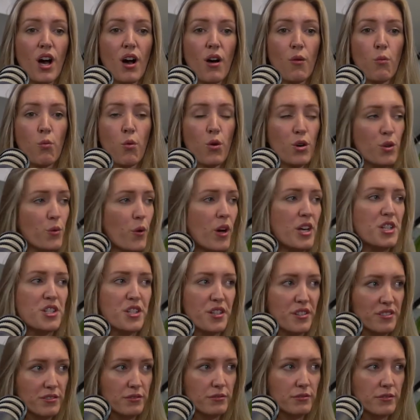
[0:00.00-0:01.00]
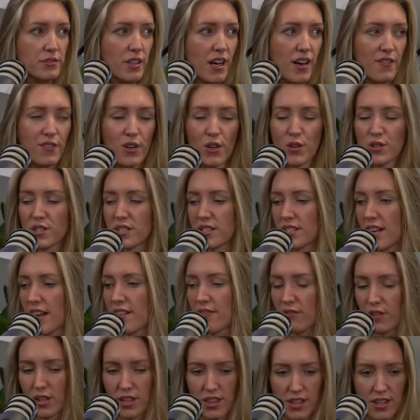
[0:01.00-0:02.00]
What do I do? I've lost
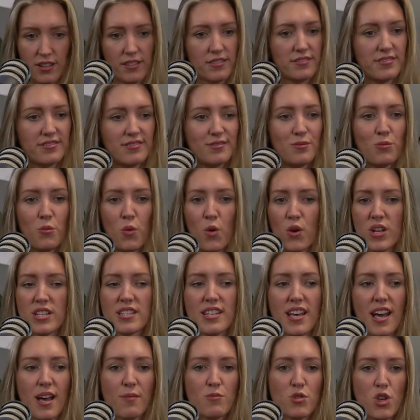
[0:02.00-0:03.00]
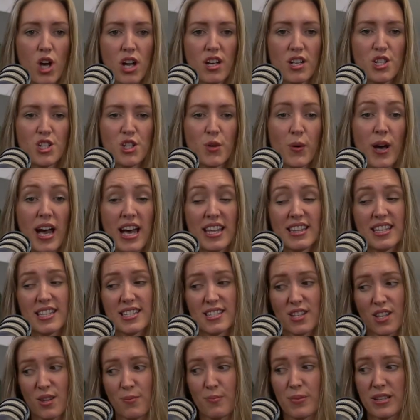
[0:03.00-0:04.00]
everything. What is it I'm trying to do? I had this
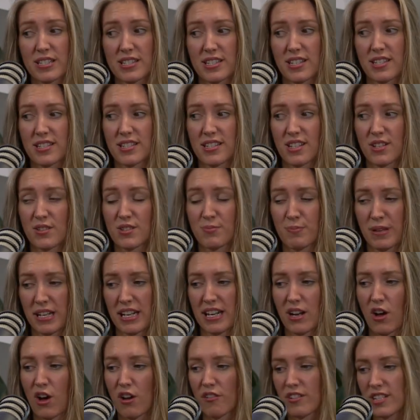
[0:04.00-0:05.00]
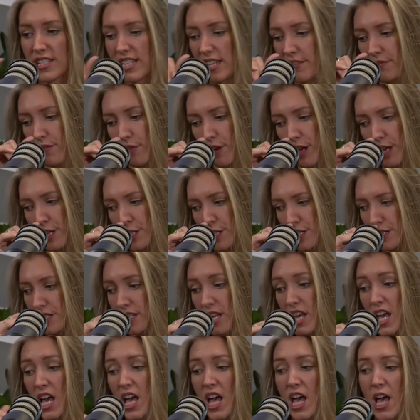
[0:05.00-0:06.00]
other business that has been in R and D for ages,
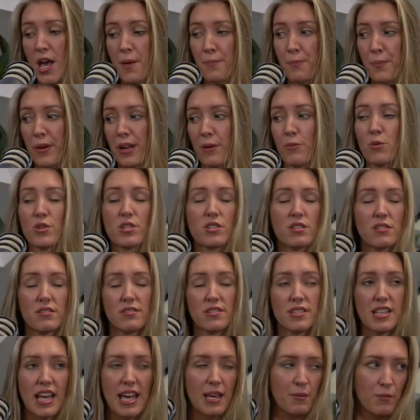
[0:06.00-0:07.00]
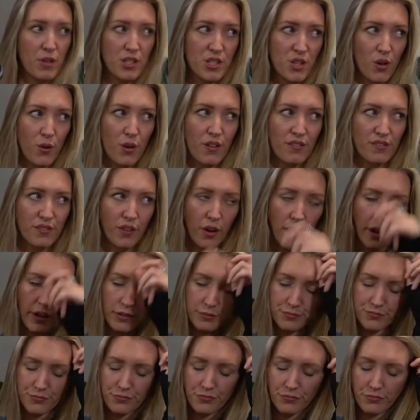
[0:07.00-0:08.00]
but it wasn't setting my soul on fire
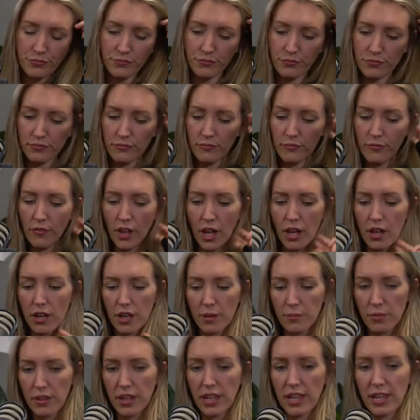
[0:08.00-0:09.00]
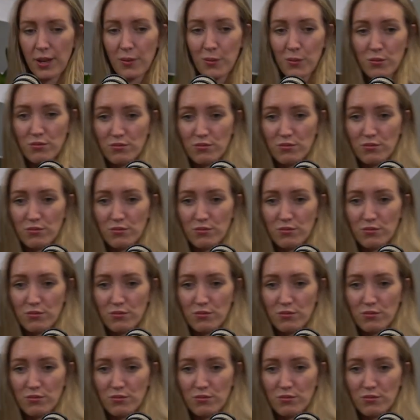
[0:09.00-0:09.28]
and I'm thinking,